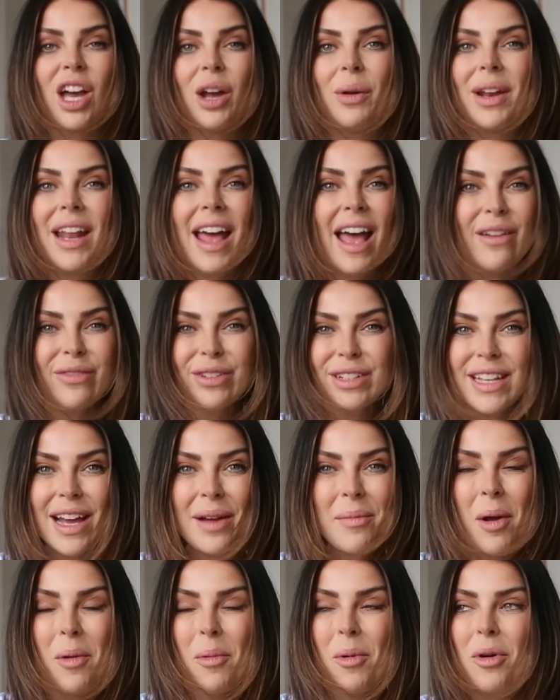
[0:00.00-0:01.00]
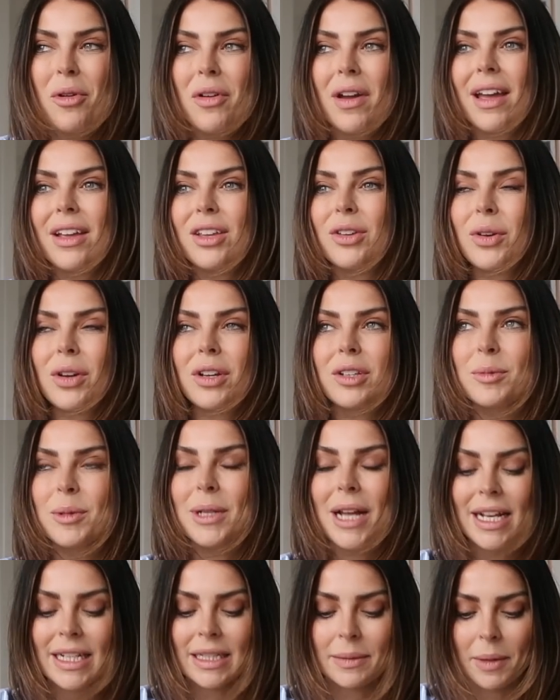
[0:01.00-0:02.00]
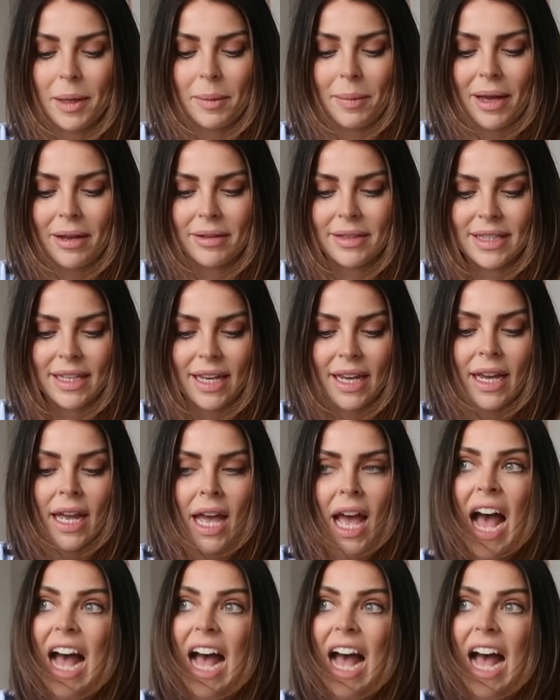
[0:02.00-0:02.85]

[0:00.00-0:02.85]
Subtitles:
and every time I wore it, you girls would ask me about it.